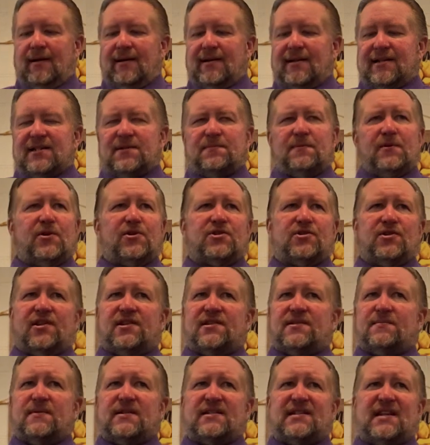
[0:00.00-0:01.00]

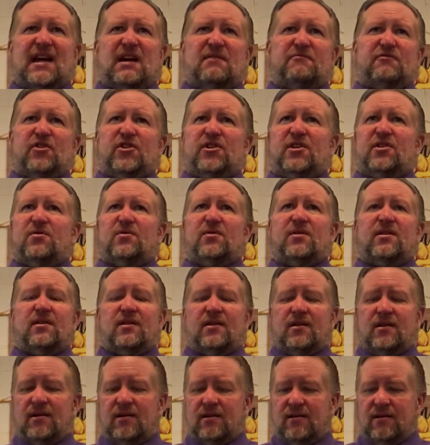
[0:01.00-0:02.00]
spiritualism is not for you.
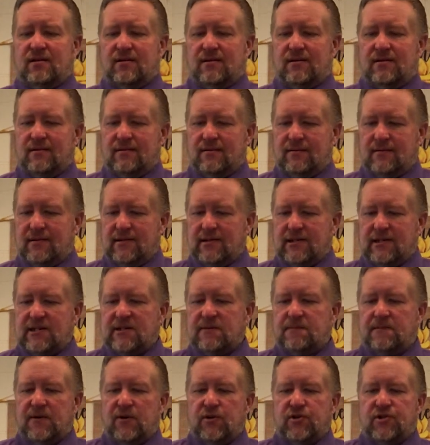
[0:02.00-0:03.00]

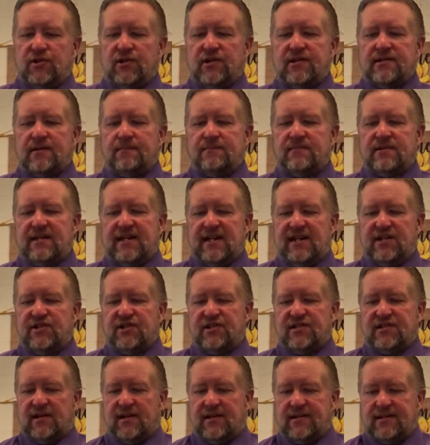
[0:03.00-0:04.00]
Spiritualism
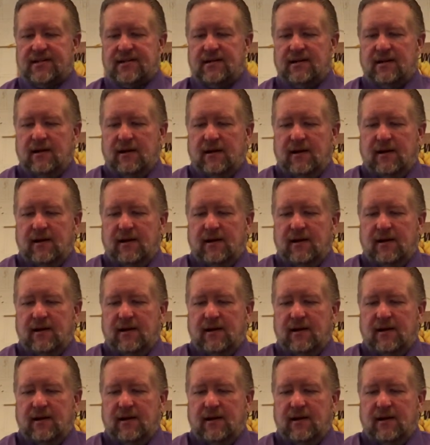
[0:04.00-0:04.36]
teaches us